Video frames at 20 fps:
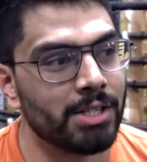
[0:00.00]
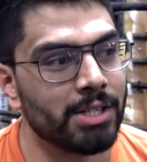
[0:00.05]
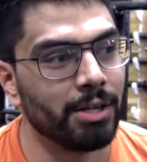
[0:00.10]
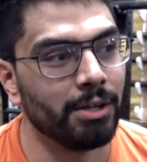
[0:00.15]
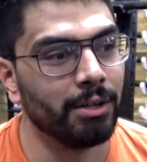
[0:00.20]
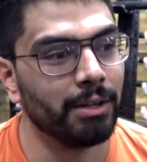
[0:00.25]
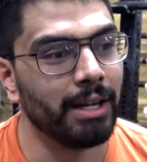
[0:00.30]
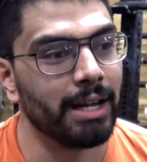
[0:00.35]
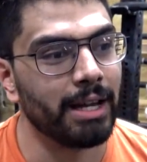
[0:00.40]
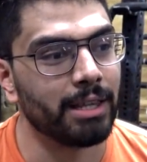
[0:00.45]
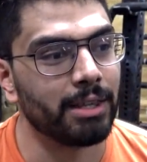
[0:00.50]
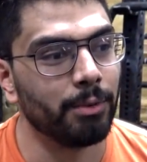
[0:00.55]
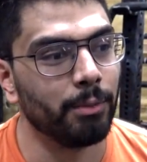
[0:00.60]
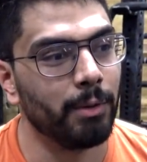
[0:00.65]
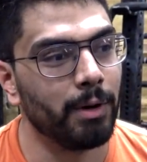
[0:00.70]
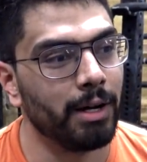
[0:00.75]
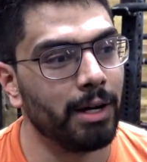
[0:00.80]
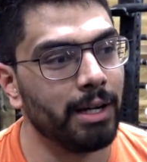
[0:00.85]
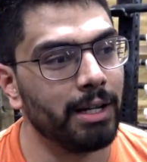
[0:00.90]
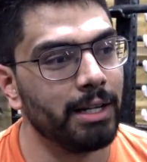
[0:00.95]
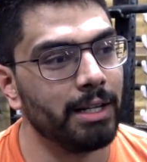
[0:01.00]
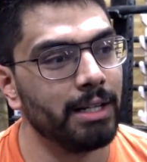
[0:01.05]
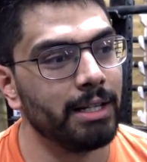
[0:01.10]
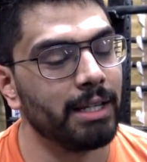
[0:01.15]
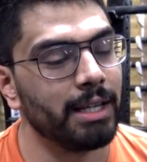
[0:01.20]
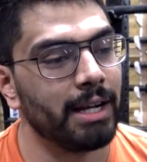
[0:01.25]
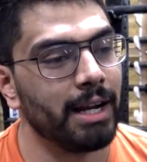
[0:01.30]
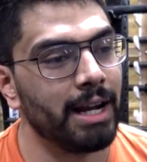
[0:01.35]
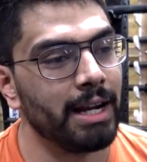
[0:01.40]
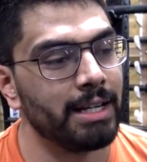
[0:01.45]
So, like, the one
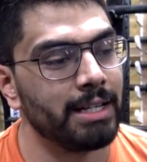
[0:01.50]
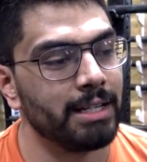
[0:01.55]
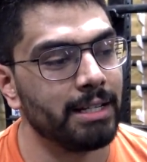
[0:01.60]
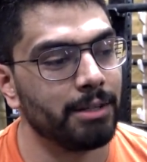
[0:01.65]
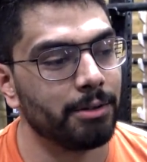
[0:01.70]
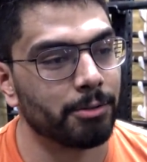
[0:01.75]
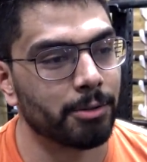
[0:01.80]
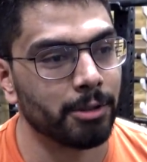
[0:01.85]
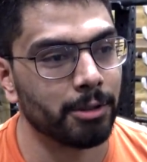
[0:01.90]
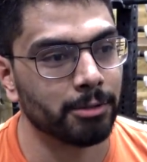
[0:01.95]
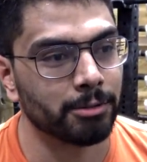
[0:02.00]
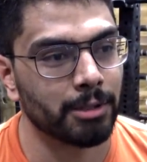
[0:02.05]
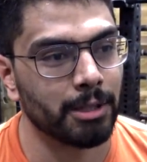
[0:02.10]
that I did at Royal